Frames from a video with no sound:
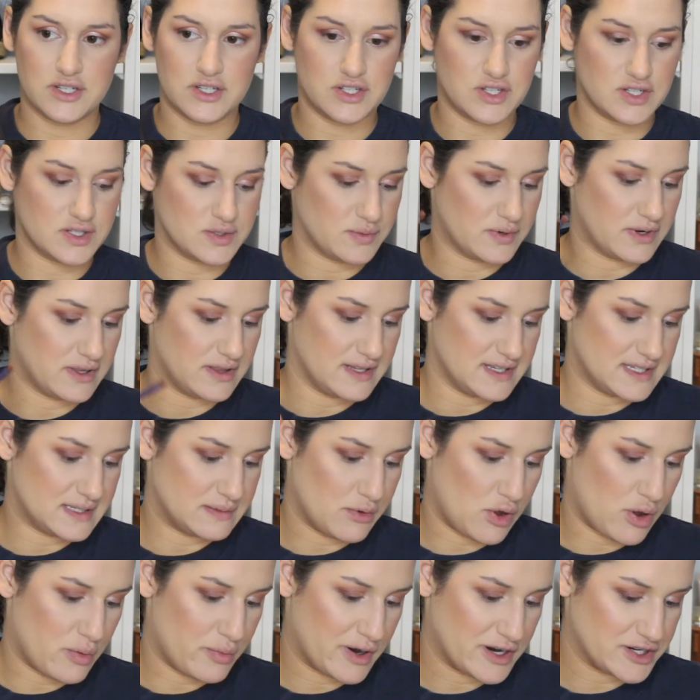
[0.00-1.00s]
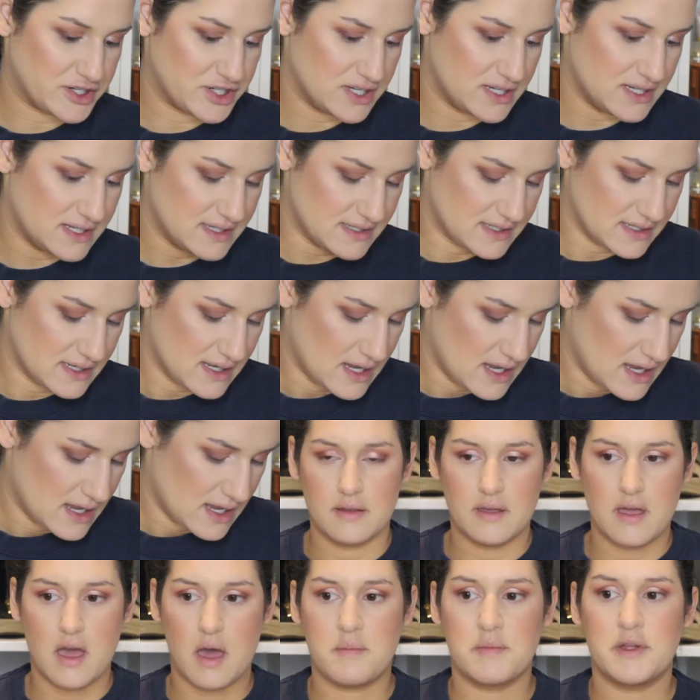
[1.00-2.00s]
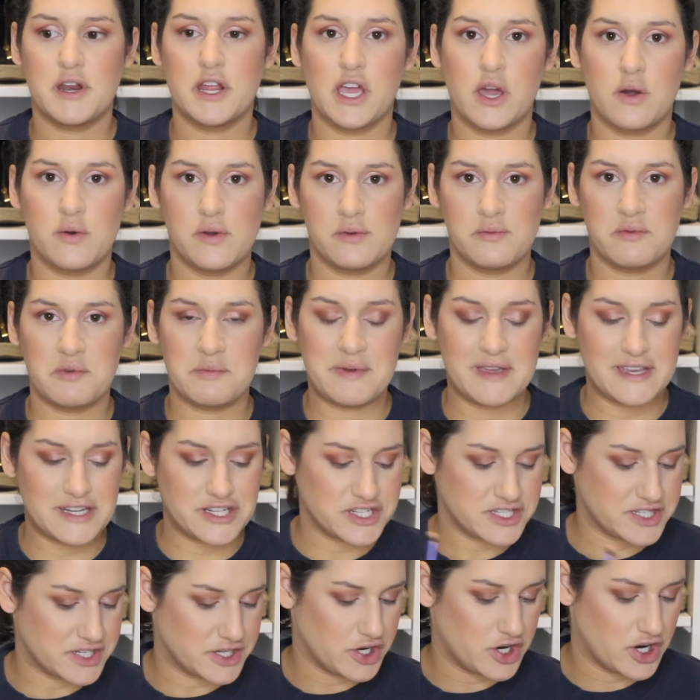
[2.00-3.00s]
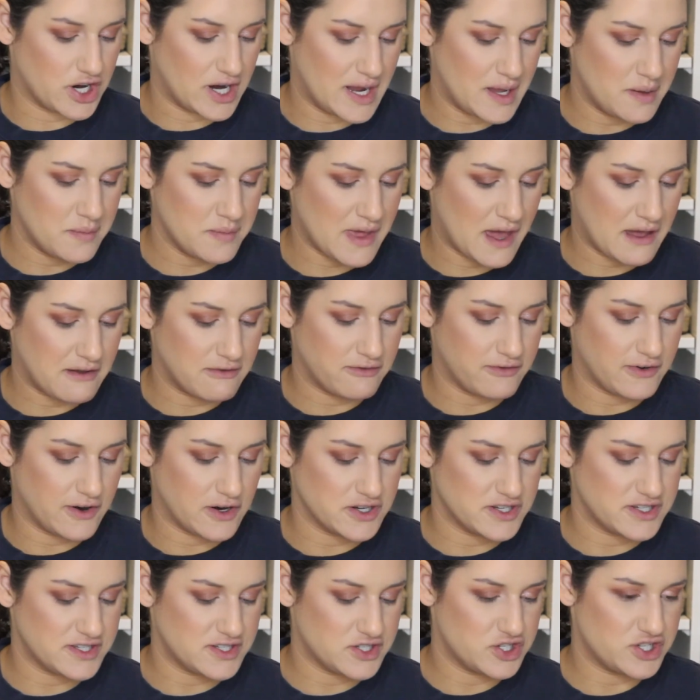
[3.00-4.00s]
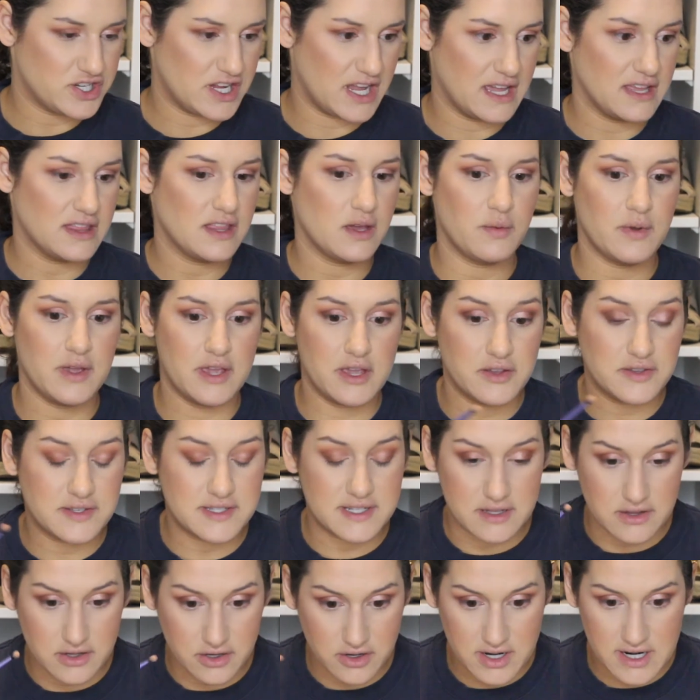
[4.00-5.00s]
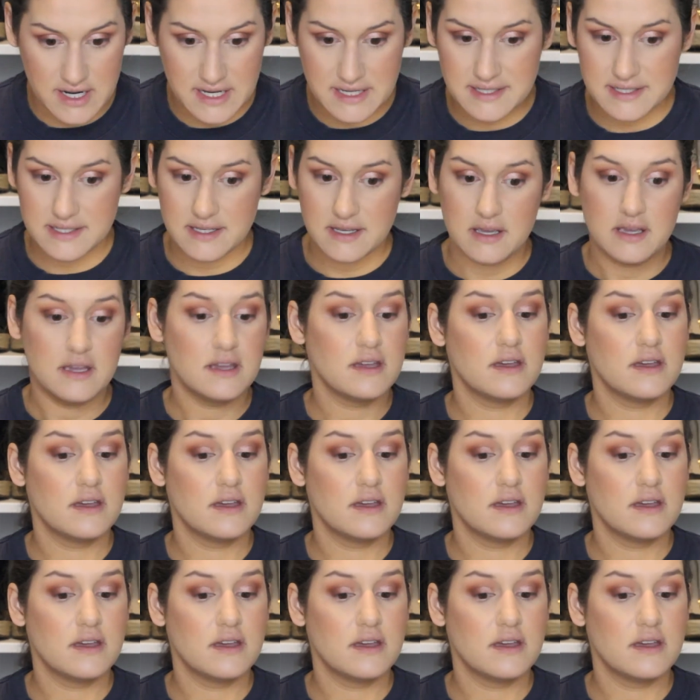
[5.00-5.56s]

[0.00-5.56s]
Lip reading: It's just one of these small brushes. I'm going to go in with Peaches and Cream, that first shade that we used in the crease.